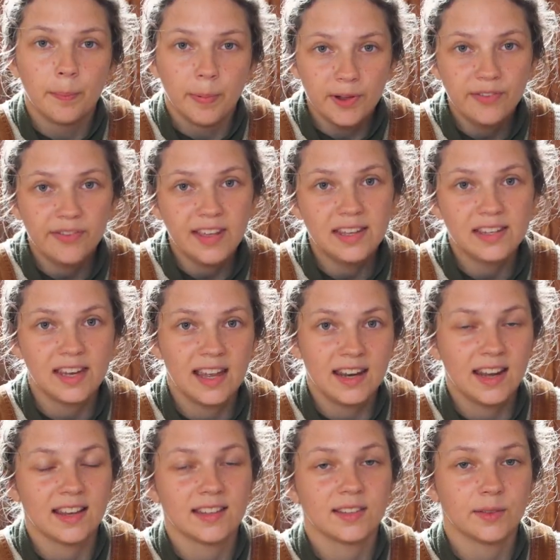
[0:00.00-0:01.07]
Bovaer
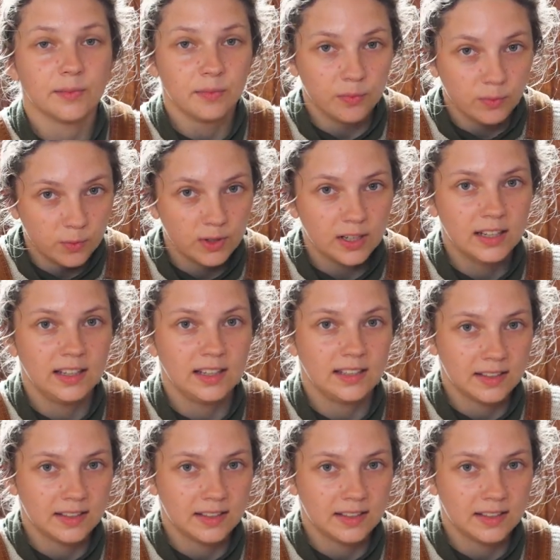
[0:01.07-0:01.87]
10 has some really